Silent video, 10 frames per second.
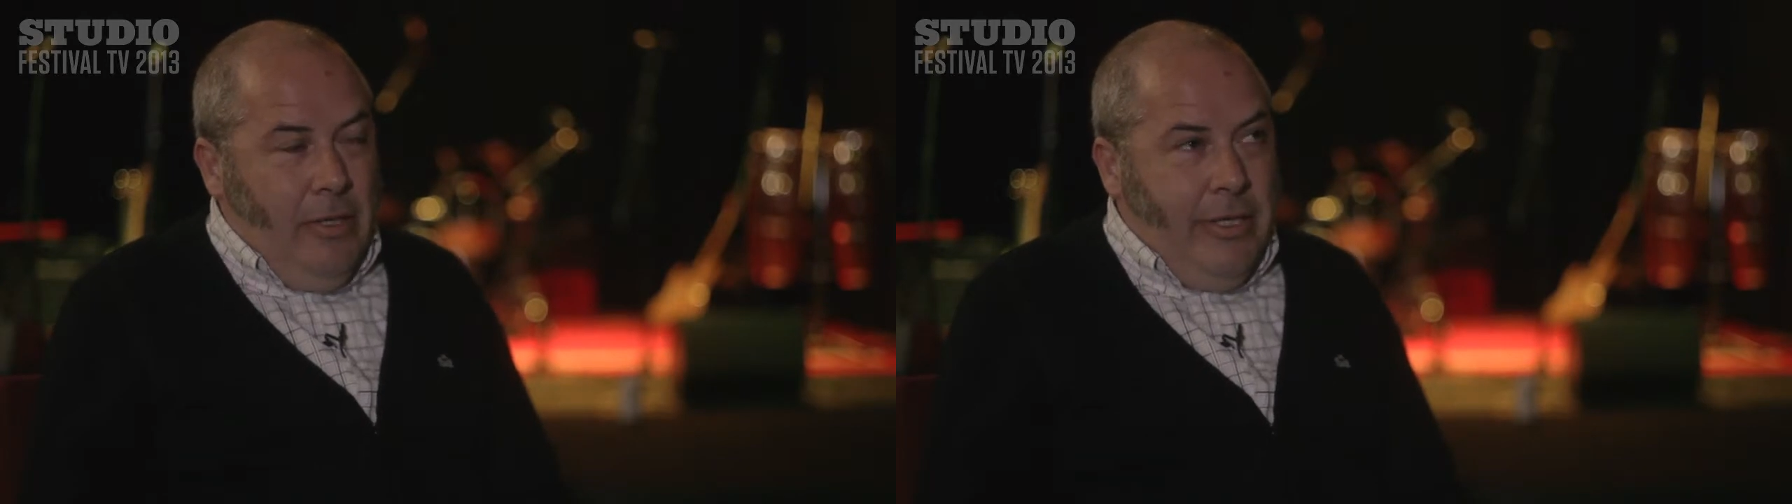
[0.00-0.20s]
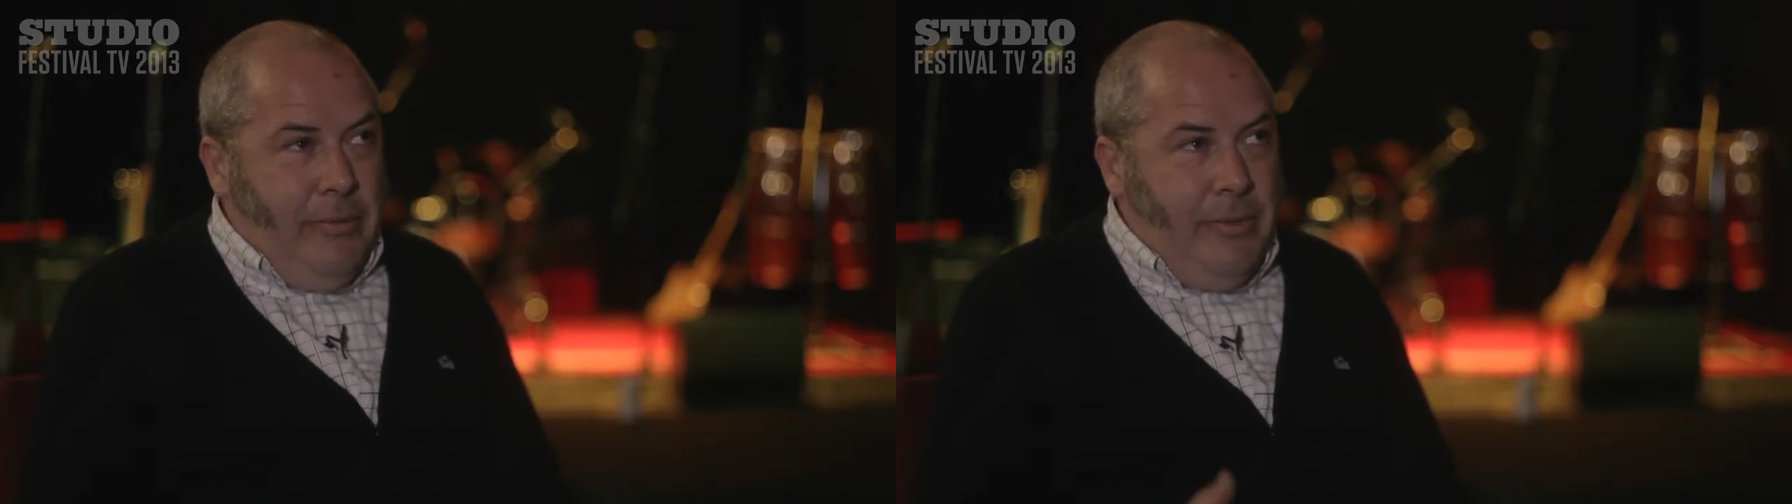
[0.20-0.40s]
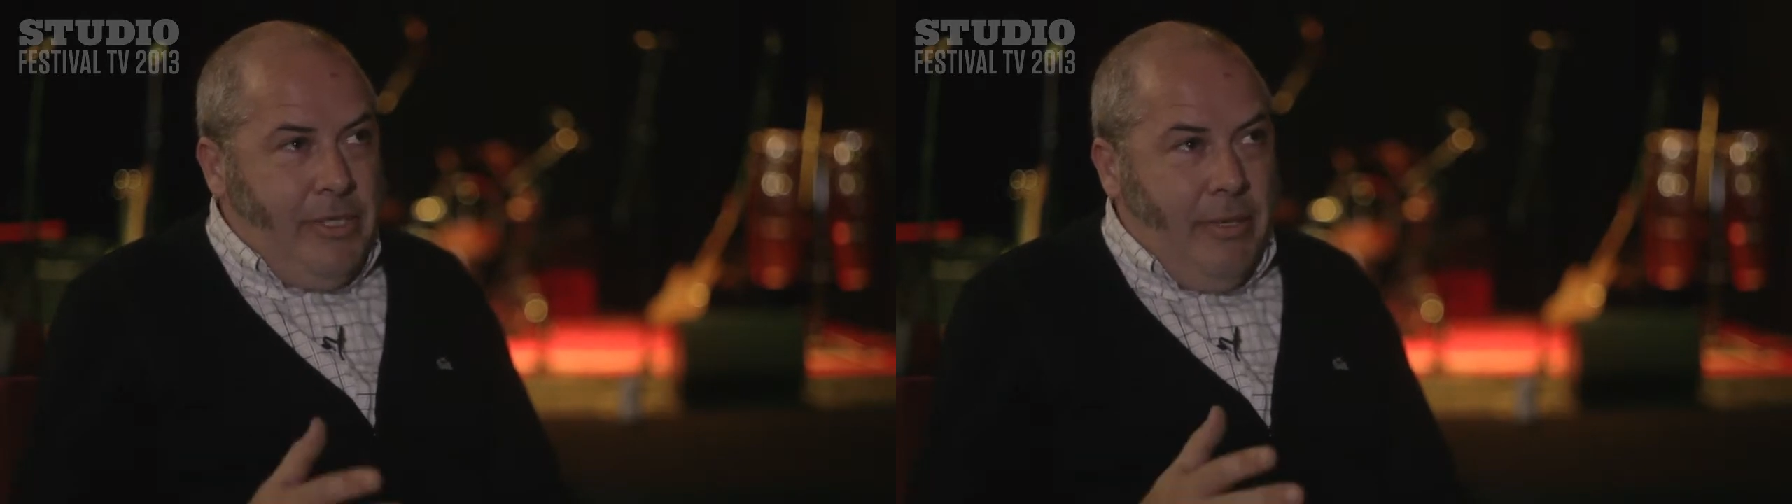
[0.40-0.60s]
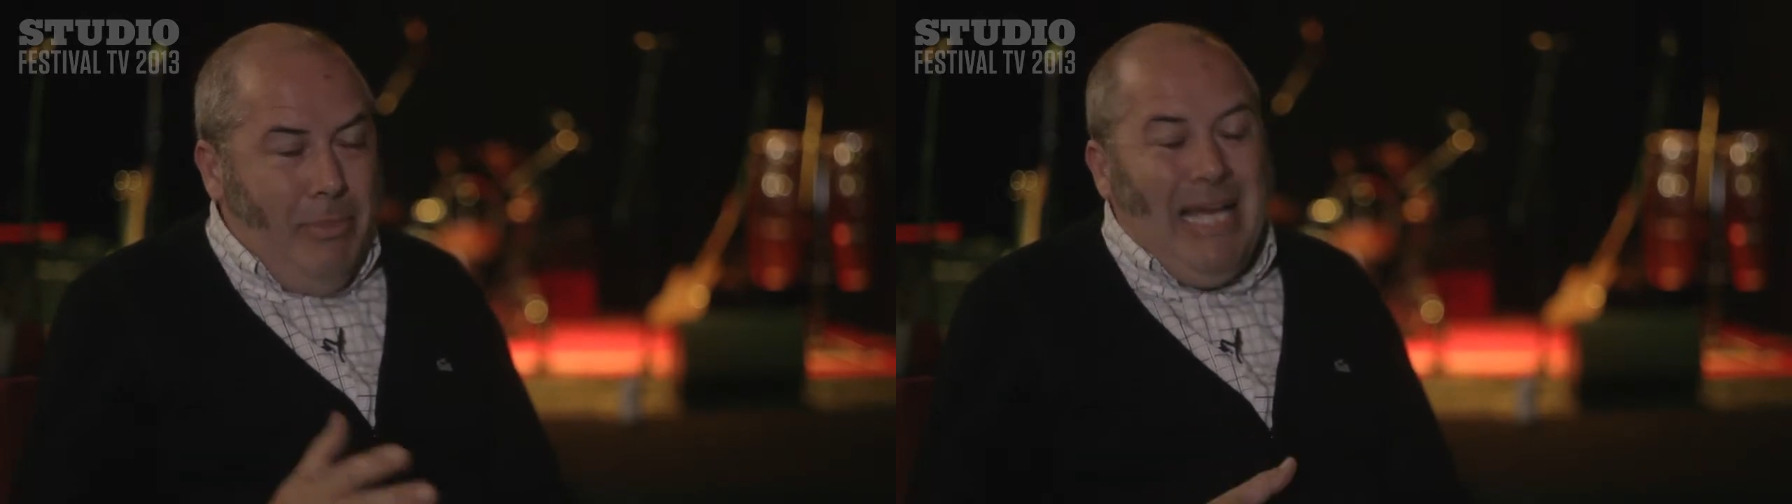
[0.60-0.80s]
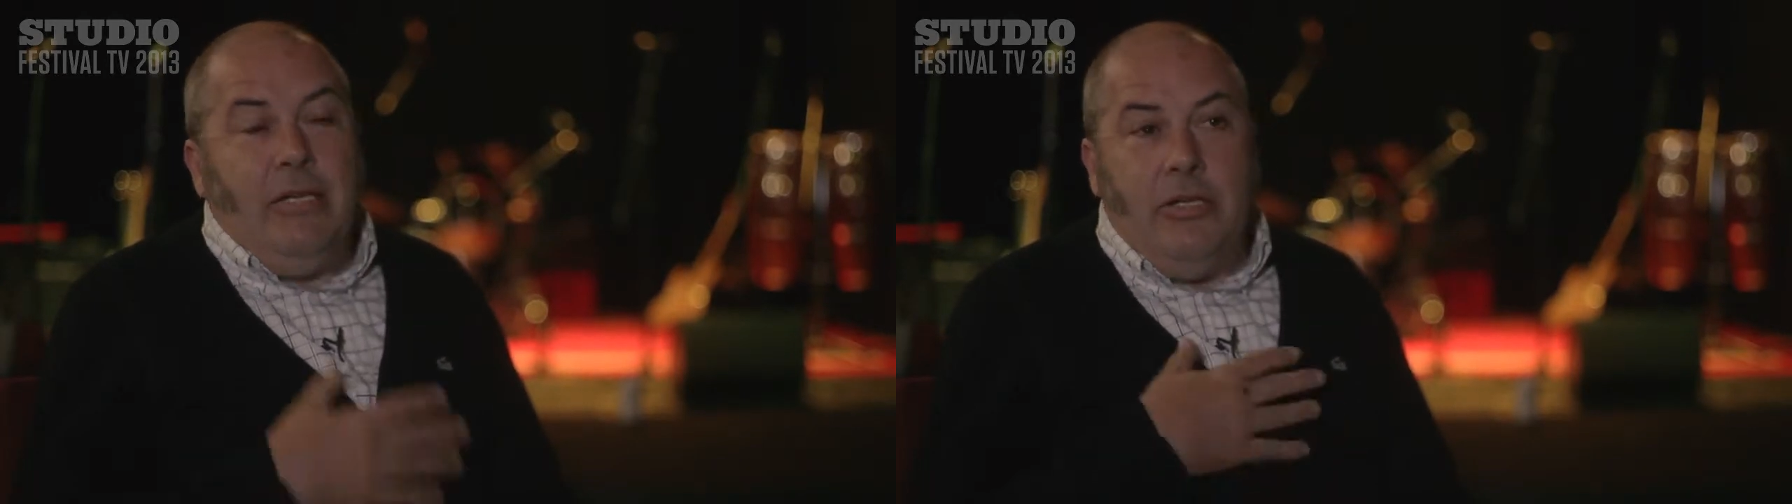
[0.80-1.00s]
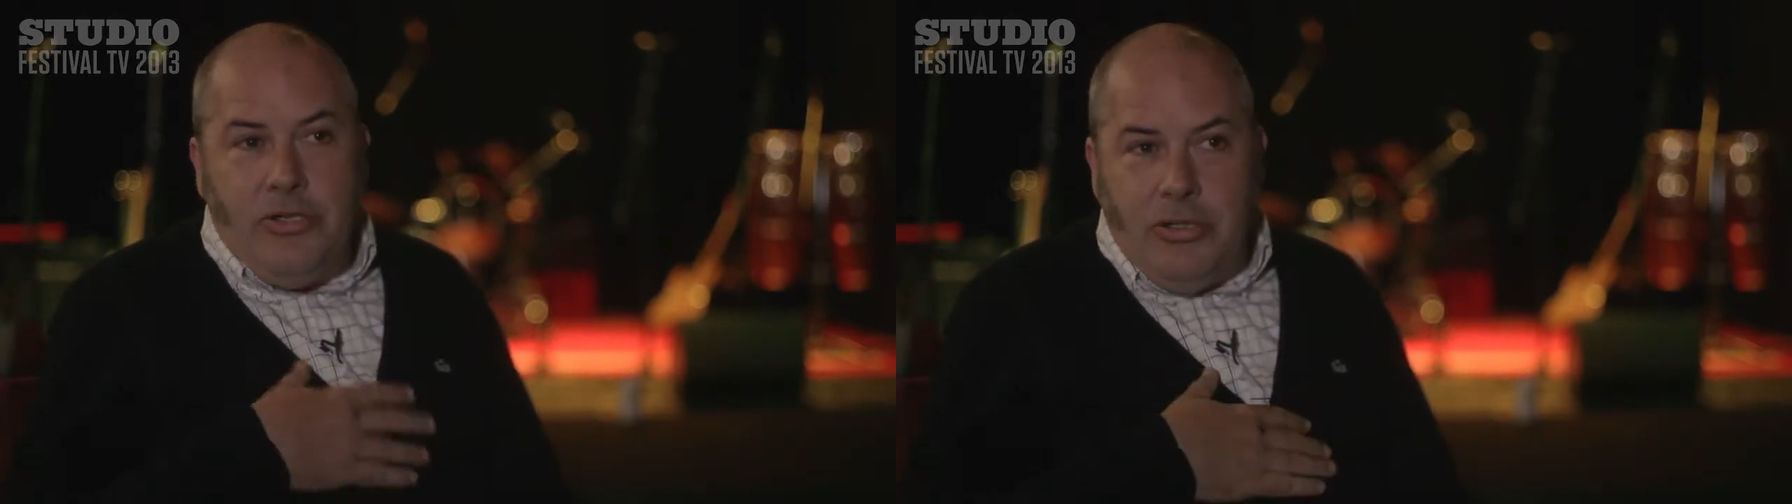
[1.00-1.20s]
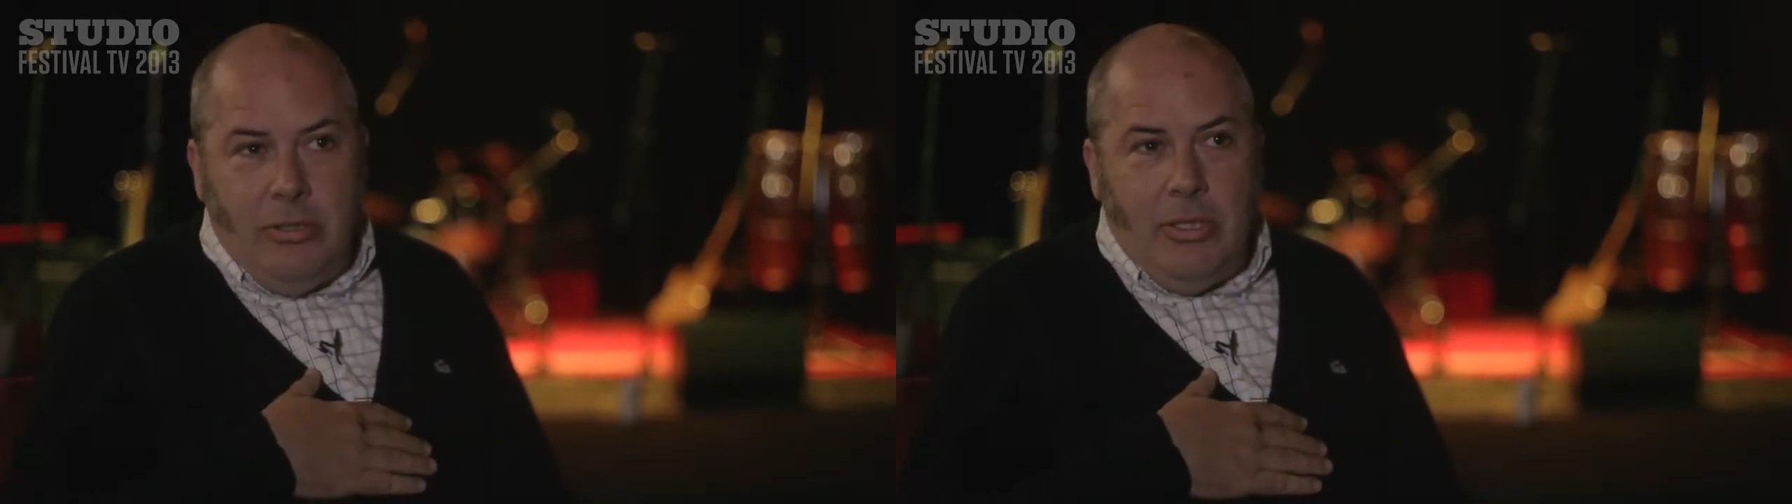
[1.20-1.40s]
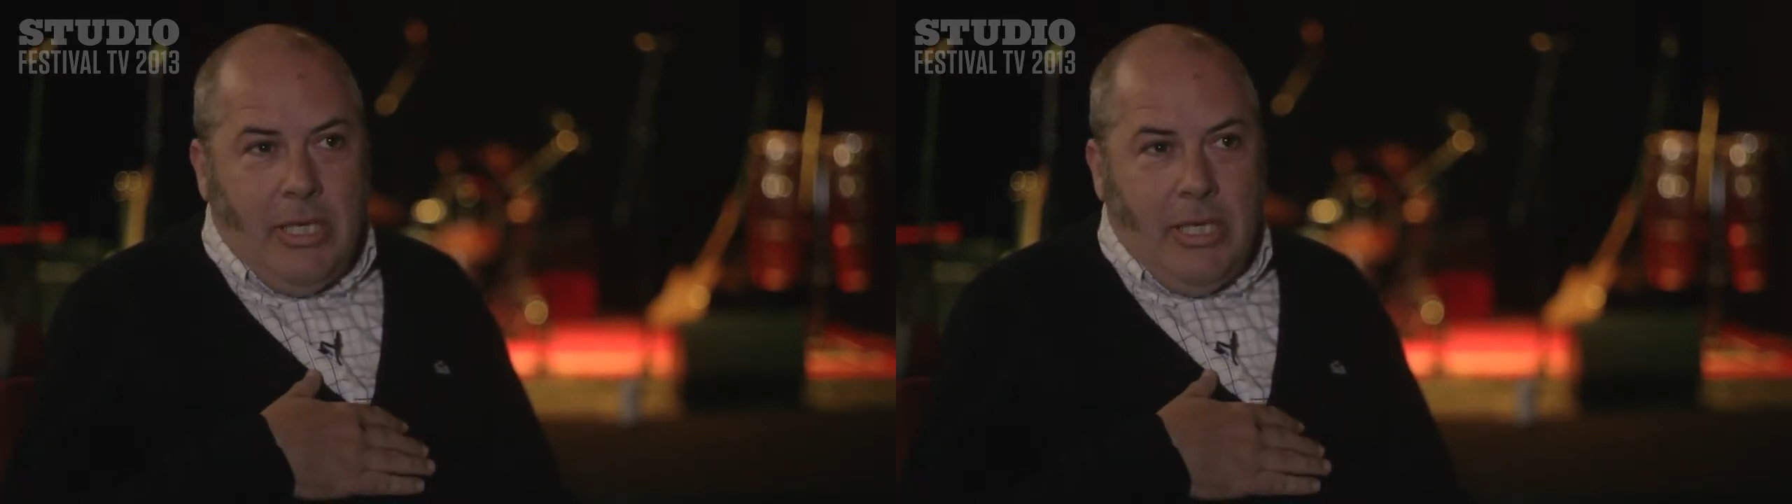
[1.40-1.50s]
and it was a Madness tune